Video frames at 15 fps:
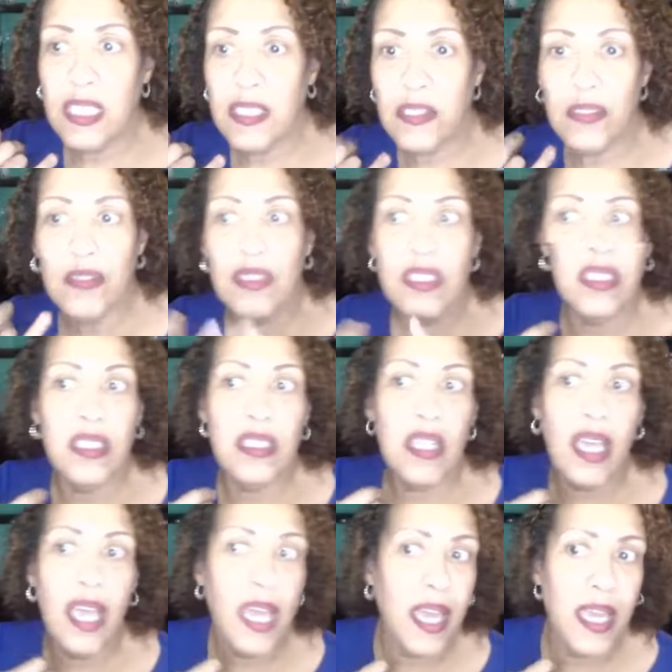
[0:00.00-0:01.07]
do you need
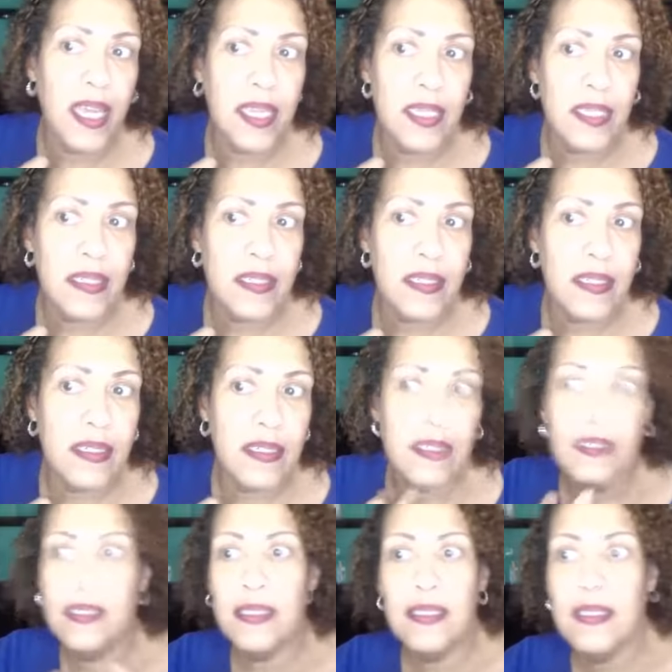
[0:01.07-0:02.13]
A, do you
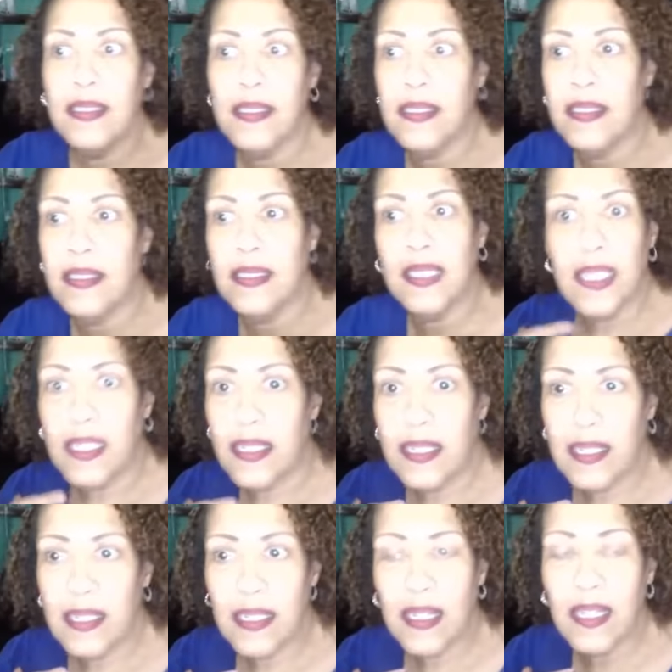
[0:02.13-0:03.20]
need C,
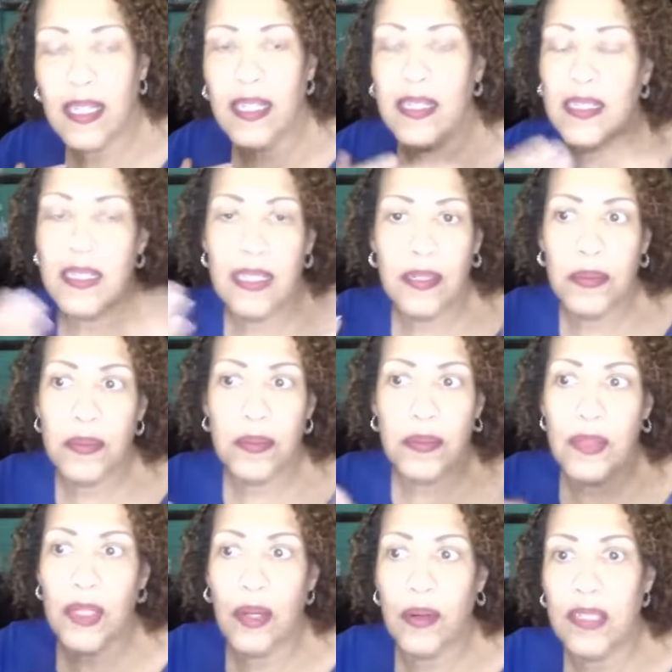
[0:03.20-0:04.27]
and then
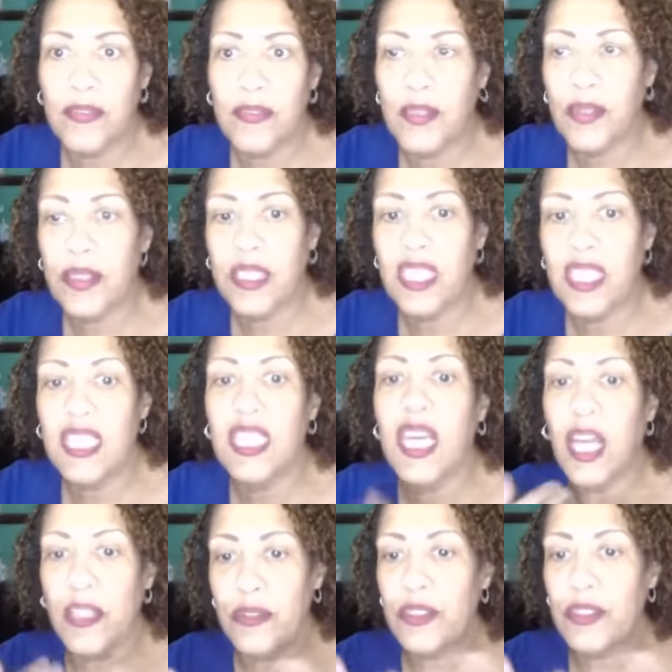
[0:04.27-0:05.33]
if there's any
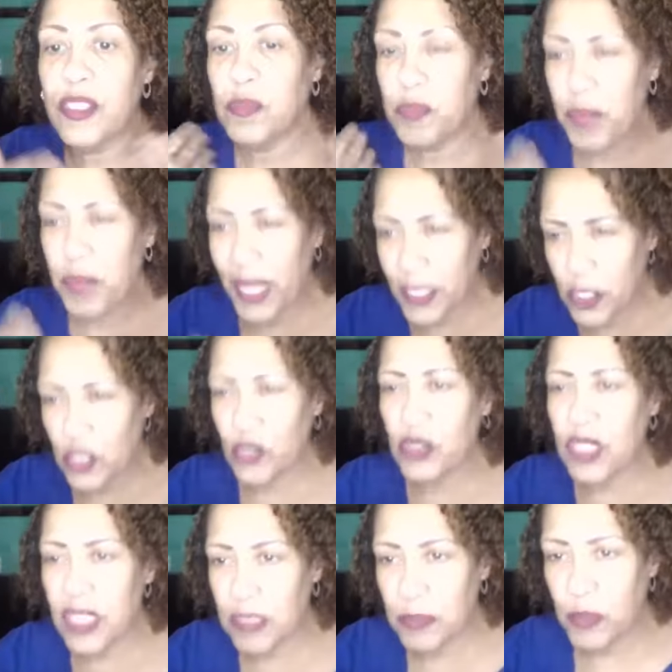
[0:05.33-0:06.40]
other special
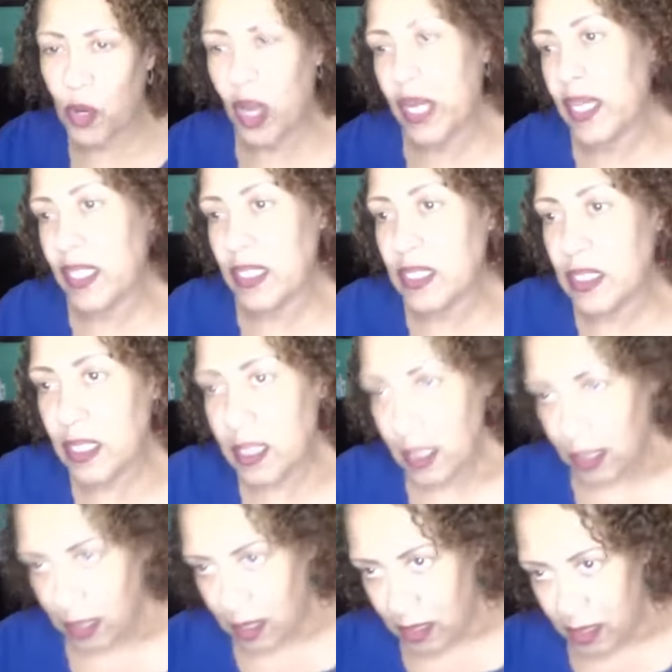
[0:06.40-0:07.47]
need products
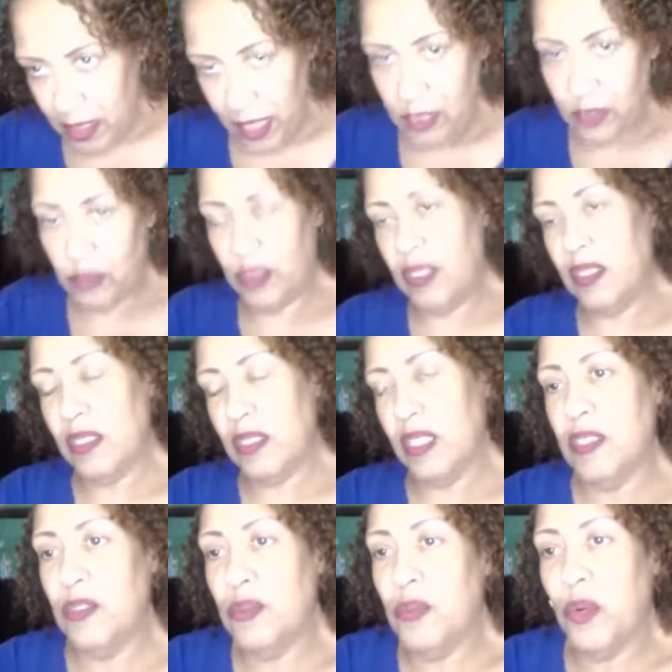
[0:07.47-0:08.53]
that you
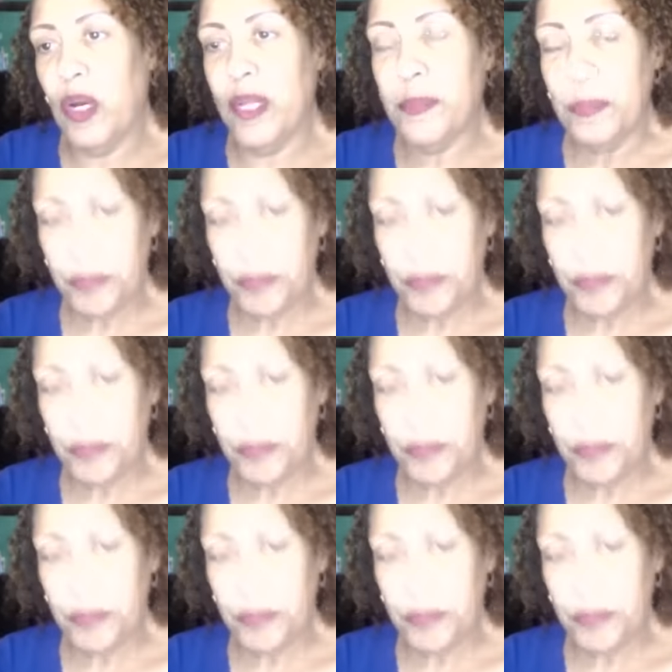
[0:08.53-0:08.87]
want.